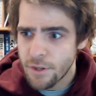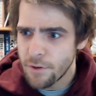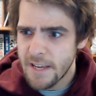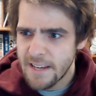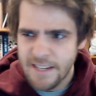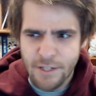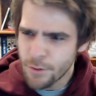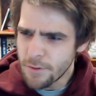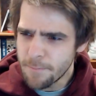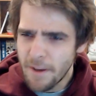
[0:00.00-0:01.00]
38
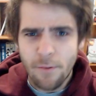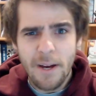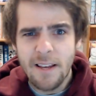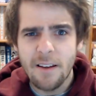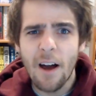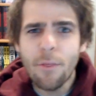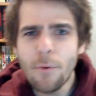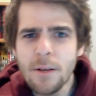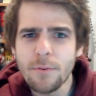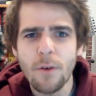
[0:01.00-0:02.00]
issues. By the way, I
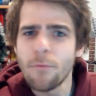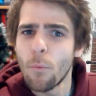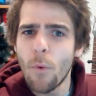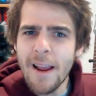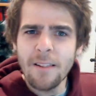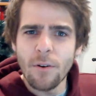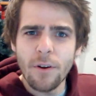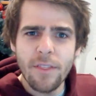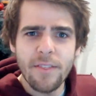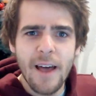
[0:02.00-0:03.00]
thought he was on for way
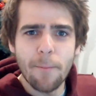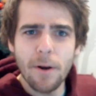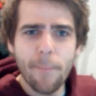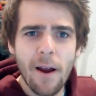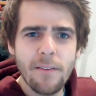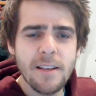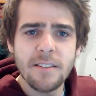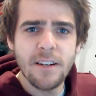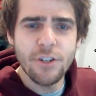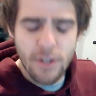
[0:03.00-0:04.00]
longer than that, but apparently it's
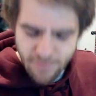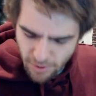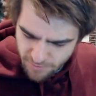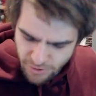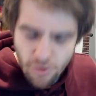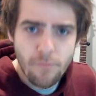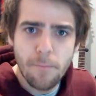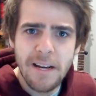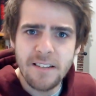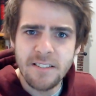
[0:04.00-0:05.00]
going to shift over to John
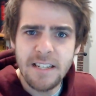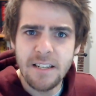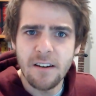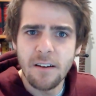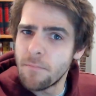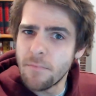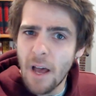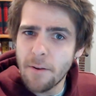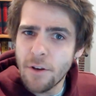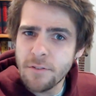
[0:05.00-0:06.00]
Romita Sr.
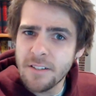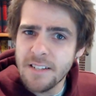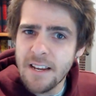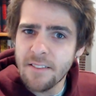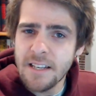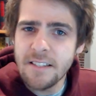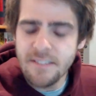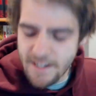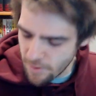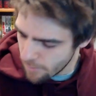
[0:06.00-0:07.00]
I know Stan Lee
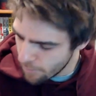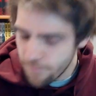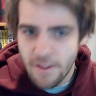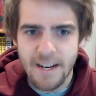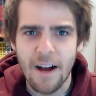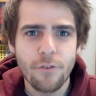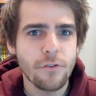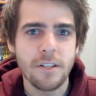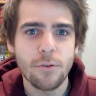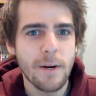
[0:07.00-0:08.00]
stayed on the book for like
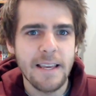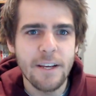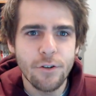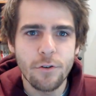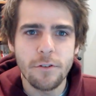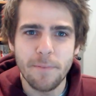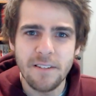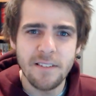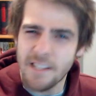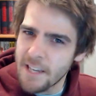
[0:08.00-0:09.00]
120 issues,
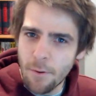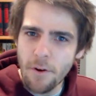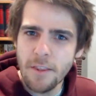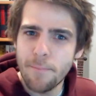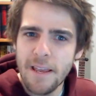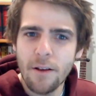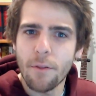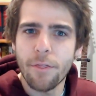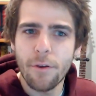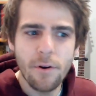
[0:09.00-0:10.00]
but Ditko only being
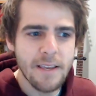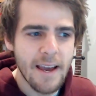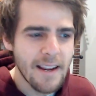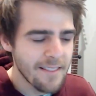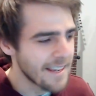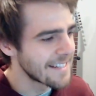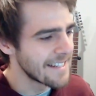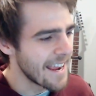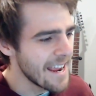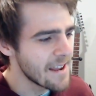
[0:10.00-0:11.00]
on 38, like
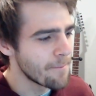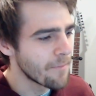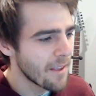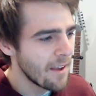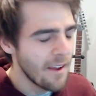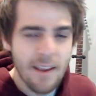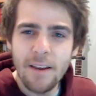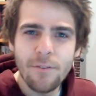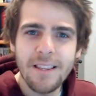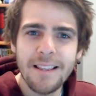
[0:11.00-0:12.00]
damn,
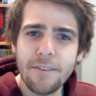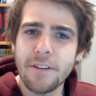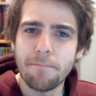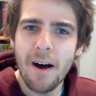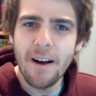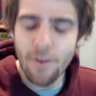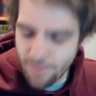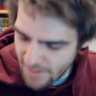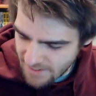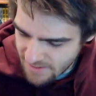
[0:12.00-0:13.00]
he really left a mark
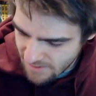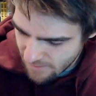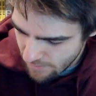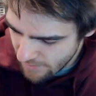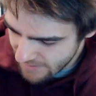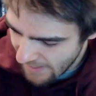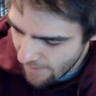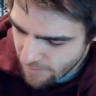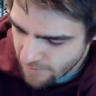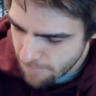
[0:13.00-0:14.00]
on that
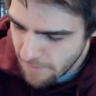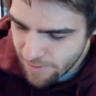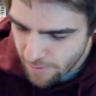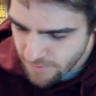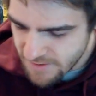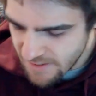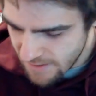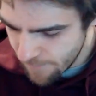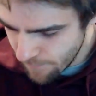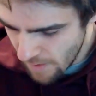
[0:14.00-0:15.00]
character and mythos, didn't he?